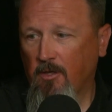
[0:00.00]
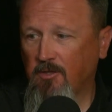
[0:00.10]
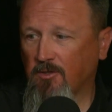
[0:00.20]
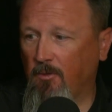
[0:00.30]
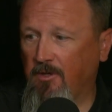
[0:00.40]

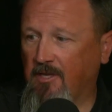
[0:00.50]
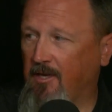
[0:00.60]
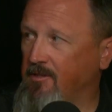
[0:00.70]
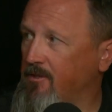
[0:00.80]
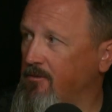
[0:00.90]
Squeeze
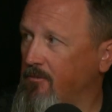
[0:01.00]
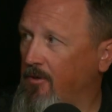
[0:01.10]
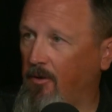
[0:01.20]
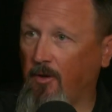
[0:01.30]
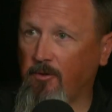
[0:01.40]
has,
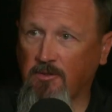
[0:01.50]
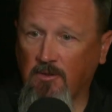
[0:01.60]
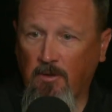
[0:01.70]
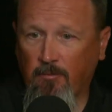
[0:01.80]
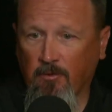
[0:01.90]
hundreds
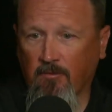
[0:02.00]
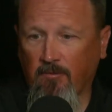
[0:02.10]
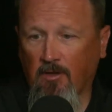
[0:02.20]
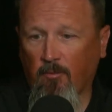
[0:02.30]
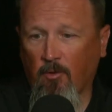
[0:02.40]
of people
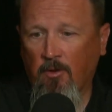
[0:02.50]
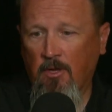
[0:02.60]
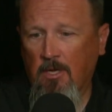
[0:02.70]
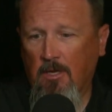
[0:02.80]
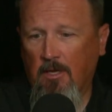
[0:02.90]
available.
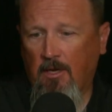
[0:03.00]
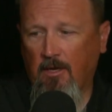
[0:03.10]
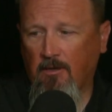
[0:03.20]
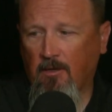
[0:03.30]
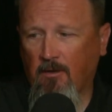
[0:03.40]

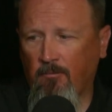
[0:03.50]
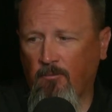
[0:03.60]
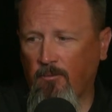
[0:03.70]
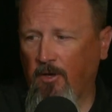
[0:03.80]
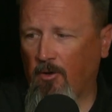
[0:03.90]
And,
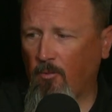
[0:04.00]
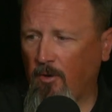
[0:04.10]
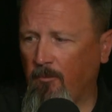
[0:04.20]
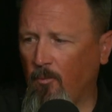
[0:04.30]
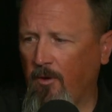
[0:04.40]

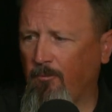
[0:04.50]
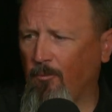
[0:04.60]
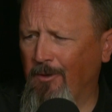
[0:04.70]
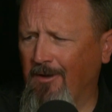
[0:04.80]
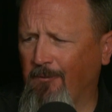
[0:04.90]
we
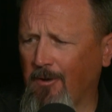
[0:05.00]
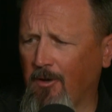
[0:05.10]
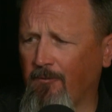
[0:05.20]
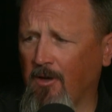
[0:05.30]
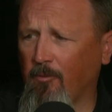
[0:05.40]
definitely
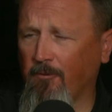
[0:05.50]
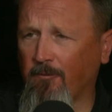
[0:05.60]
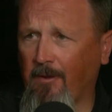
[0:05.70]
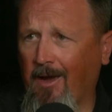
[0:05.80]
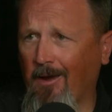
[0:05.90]
are available
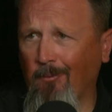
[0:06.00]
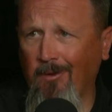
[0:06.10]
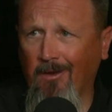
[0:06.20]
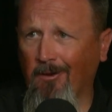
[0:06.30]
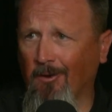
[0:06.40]
for that. We
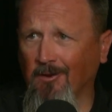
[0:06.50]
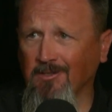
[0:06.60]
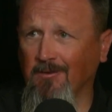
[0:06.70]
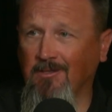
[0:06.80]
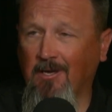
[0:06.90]
get calls
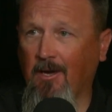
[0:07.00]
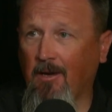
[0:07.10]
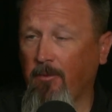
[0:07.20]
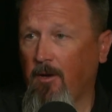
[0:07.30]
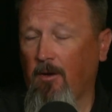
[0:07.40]
all the
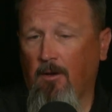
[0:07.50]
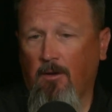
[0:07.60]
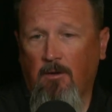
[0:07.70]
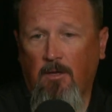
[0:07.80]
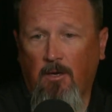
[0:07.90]
time.
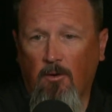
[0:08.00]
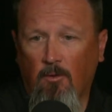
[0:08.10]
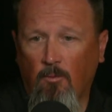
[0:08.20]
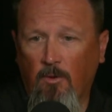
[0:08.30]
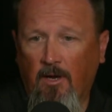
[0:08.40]

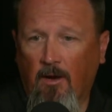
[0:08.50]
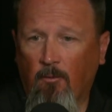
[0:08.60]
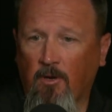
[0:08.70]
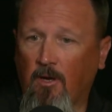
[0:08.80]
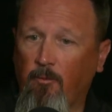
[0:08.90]
We got
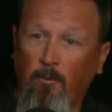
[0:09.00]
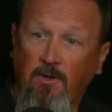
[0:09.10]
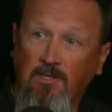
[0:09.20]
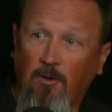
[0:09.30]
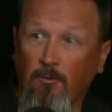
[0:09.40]
one a couple
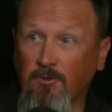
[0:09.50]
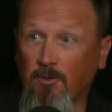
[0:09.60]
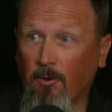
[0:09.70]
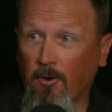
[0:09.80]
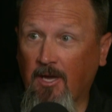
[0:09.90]
weeks ago. Oh, there's a
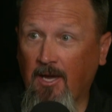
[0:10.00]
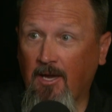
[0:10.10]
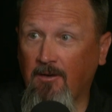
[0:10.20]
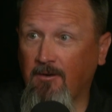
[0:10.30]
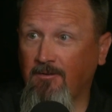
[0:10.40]

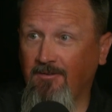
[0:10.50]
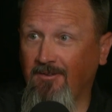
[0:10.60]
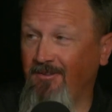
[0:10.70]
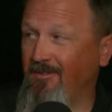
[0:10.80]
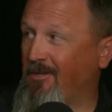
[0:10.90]
hurricane
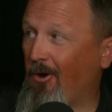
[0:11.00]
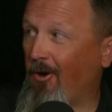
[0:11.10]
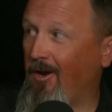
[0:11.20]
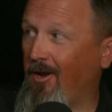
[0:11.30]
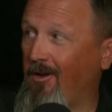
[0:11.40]
in this
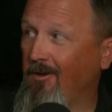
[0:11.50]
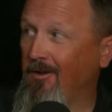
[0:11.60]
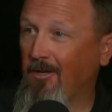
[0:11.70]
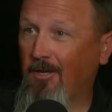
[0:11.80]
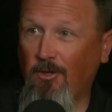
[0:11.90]
area.
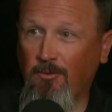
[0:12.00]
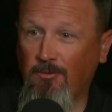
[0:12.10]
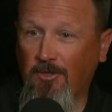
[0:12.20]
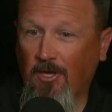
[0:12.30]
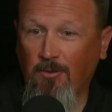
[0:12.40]
Can
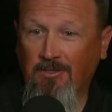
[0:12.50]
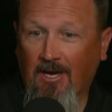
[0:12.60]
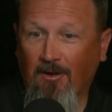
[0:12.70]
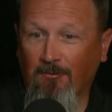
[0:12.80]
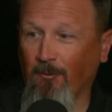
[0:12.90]
you
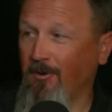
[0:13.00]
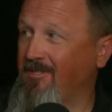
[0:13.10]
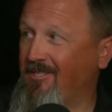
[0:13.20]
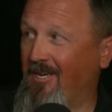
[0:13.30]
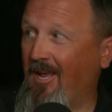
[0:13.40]
dial for
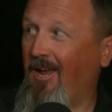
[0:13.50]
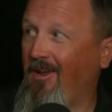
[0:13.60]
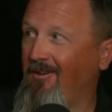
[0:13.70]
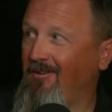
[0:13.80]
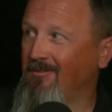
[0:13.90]
us
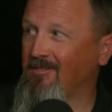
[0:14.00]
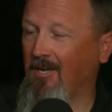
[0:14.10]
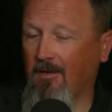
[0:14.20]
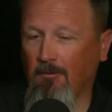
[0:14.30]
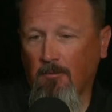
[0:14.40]
today? It's like,